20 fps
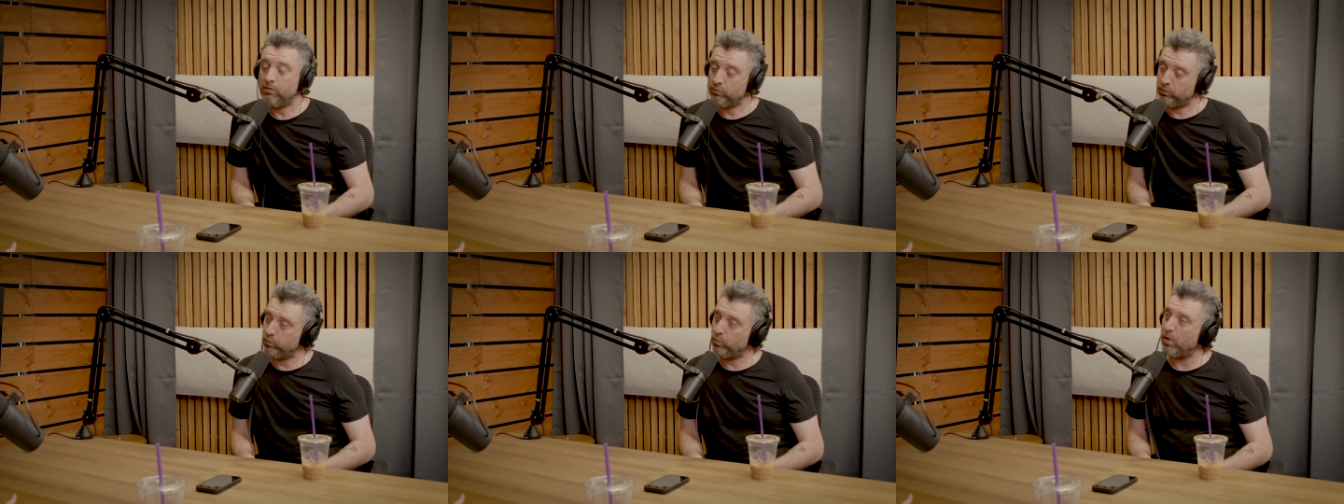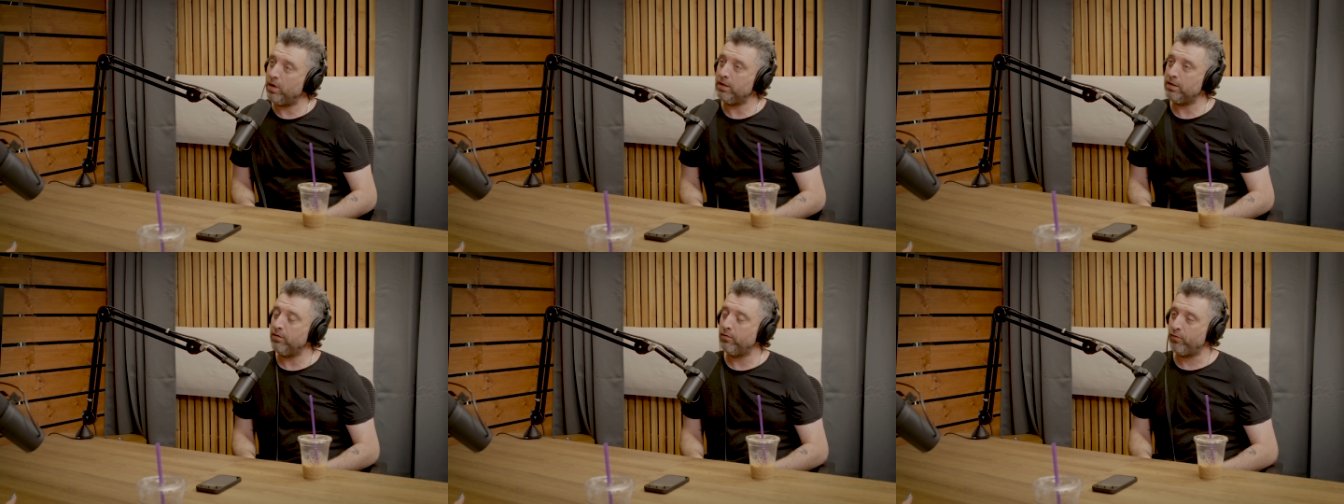
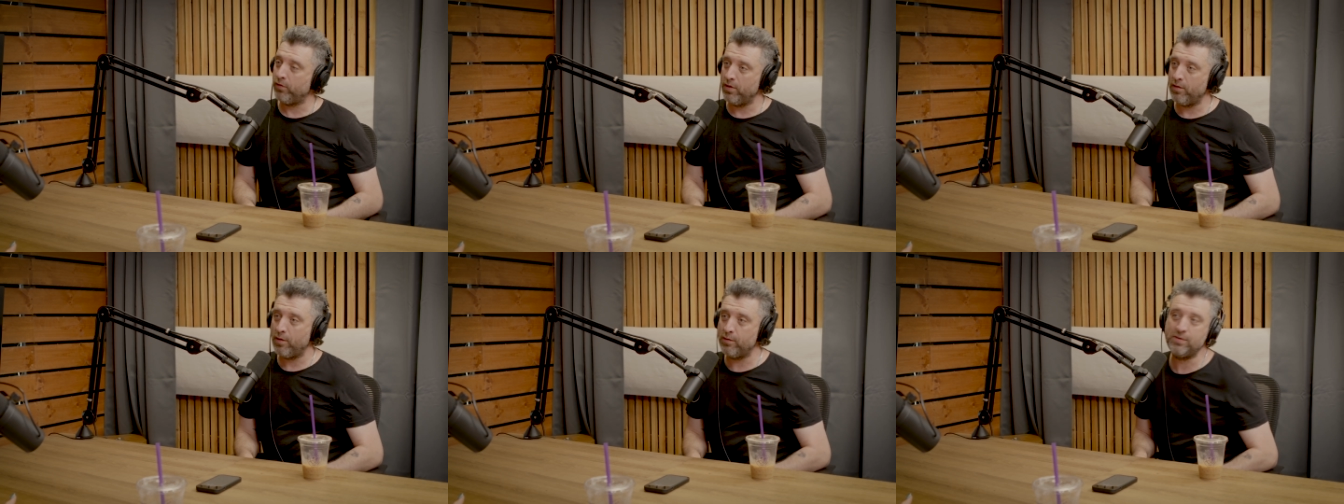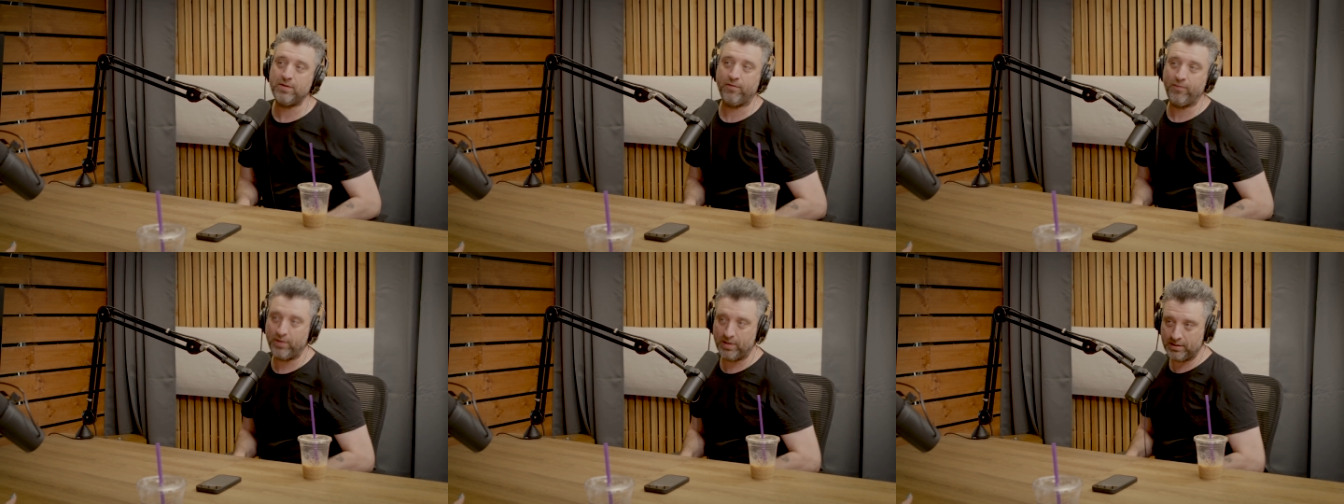What, for
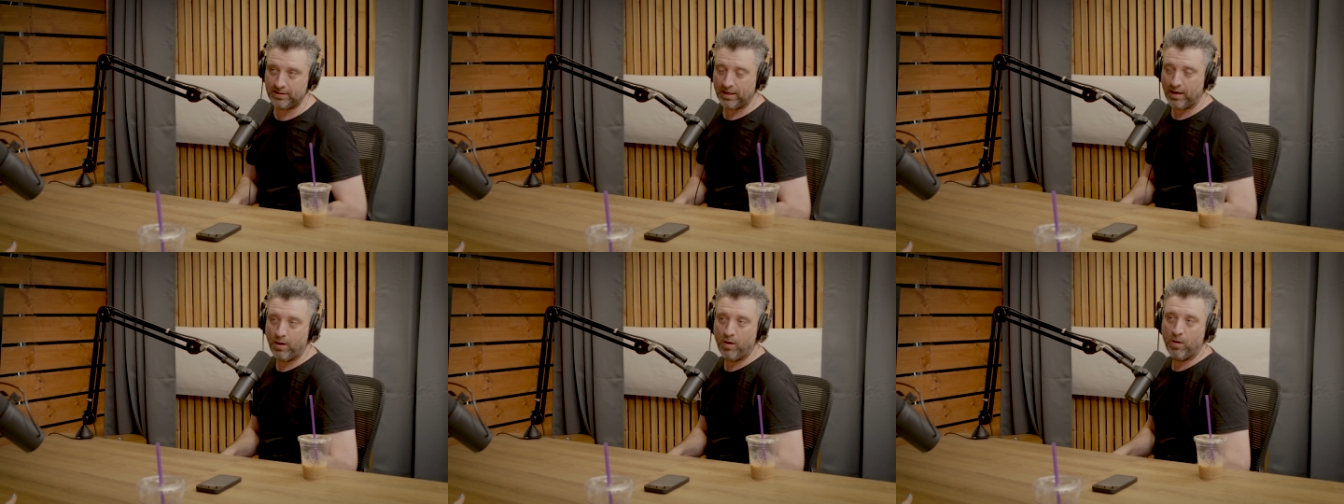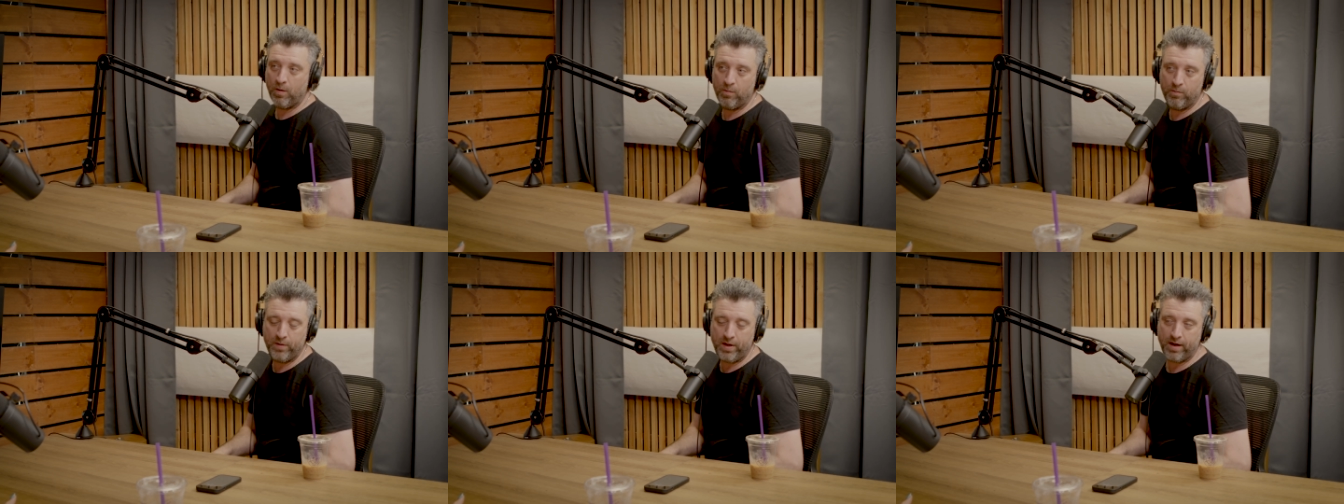those of us at
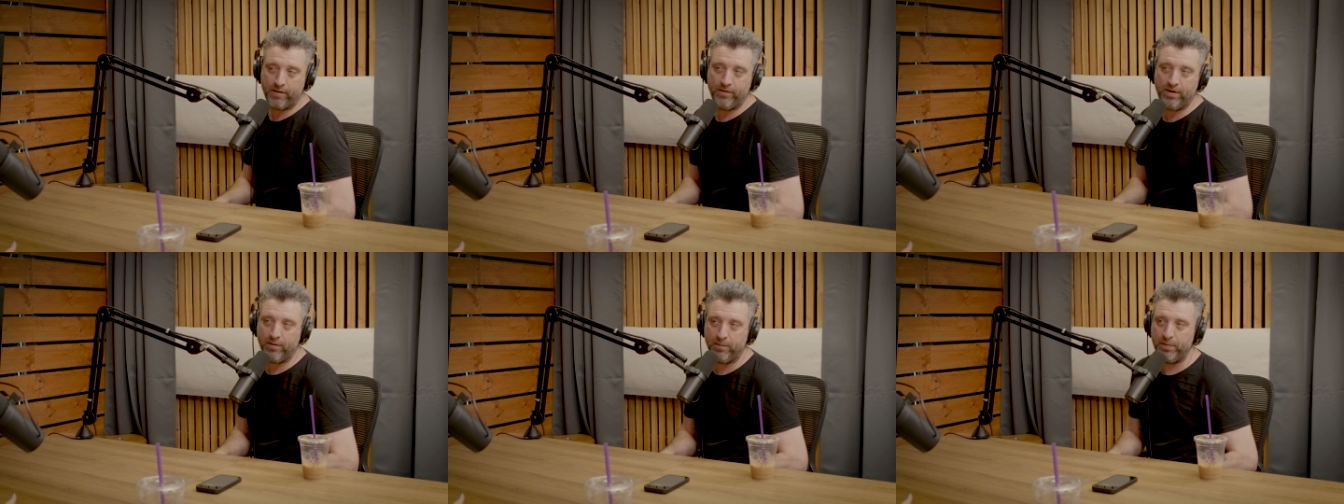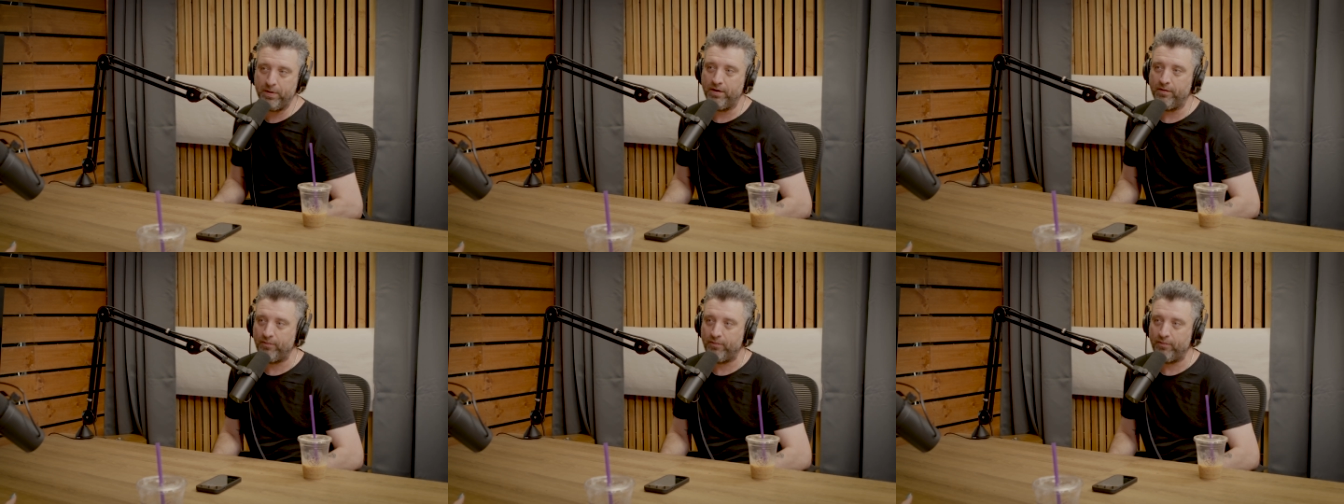home that have never been to